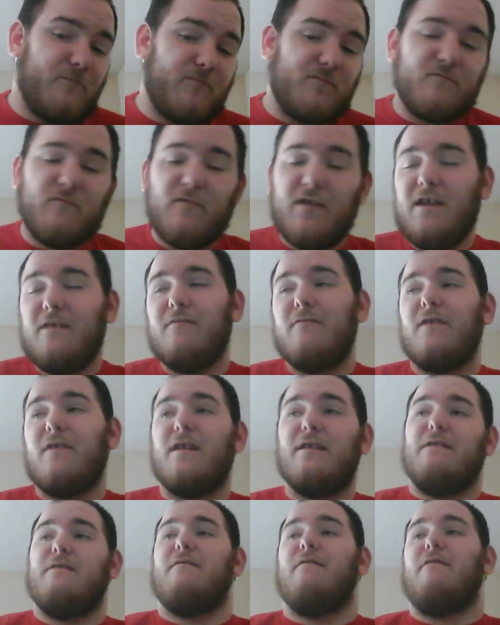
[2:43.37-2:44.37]
sweet,
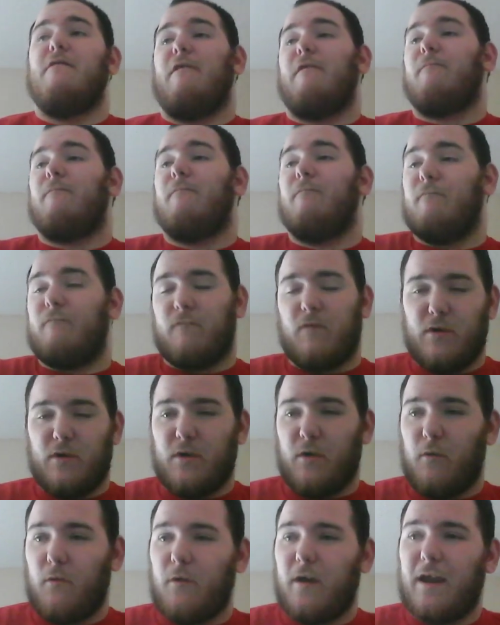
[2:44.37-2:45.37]
then this is for
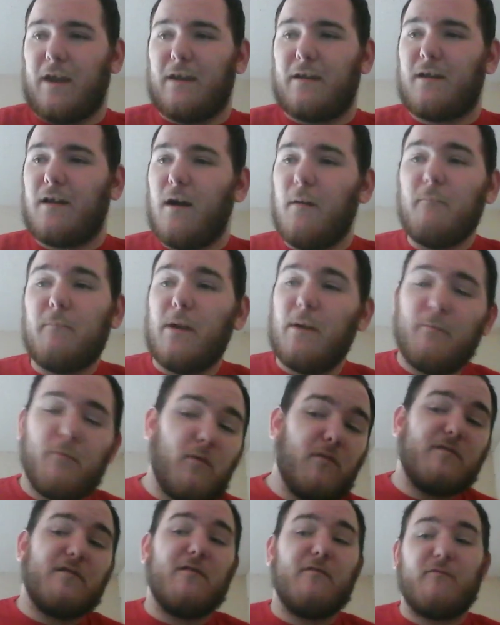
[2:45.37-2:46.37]
you. And some
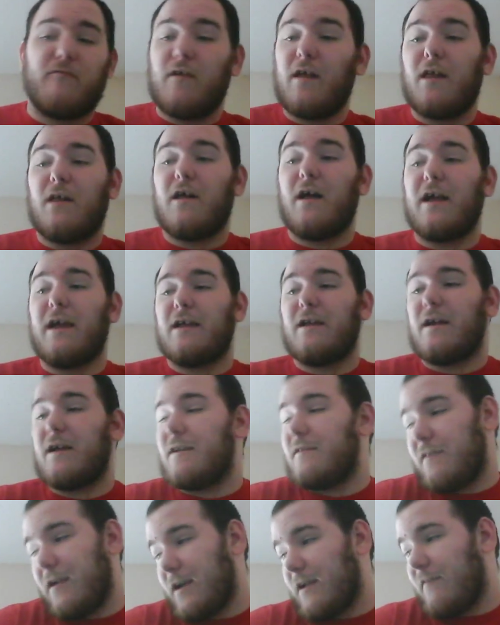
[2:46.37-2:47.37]
people just feel like it, I
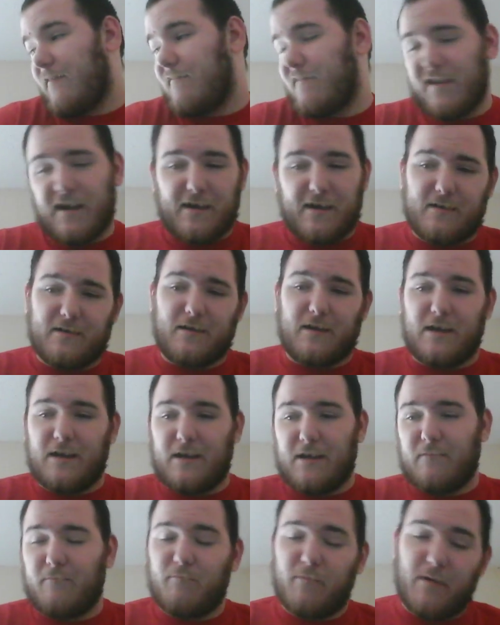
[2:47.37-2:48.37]
can take a chance and get
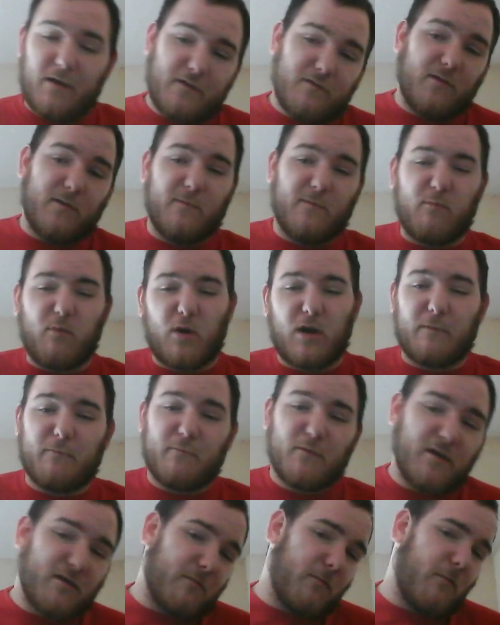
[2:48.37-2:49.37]
a bit too boring,
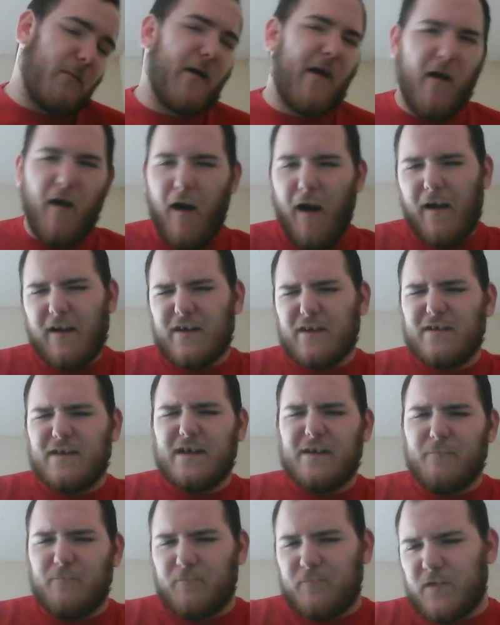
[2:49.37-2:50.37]
but
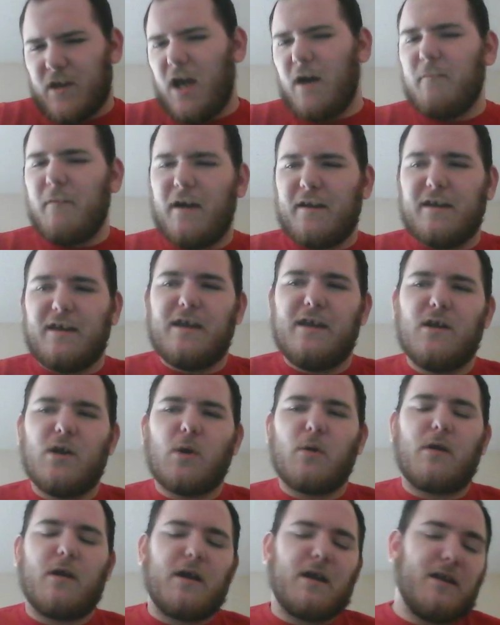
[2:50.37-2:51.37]
how might it
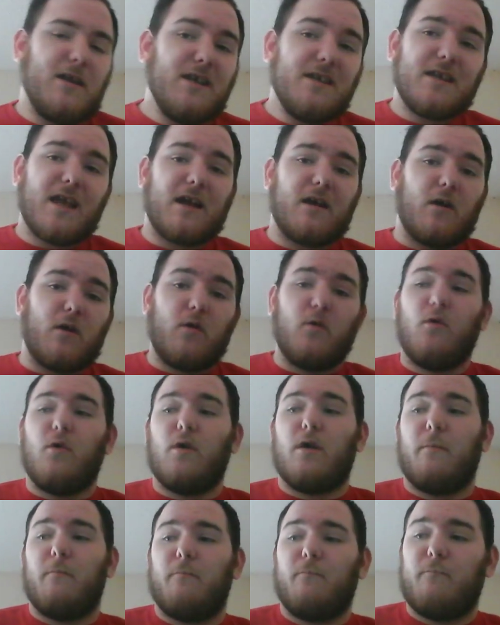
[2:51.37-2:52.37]
here? Could at least have a
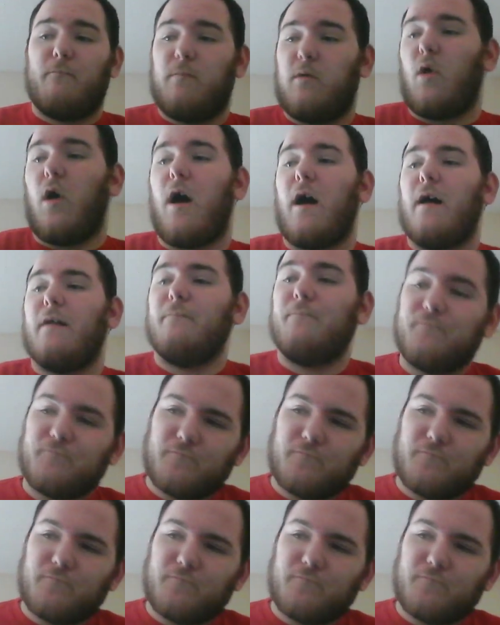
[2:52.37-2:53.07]
good plot.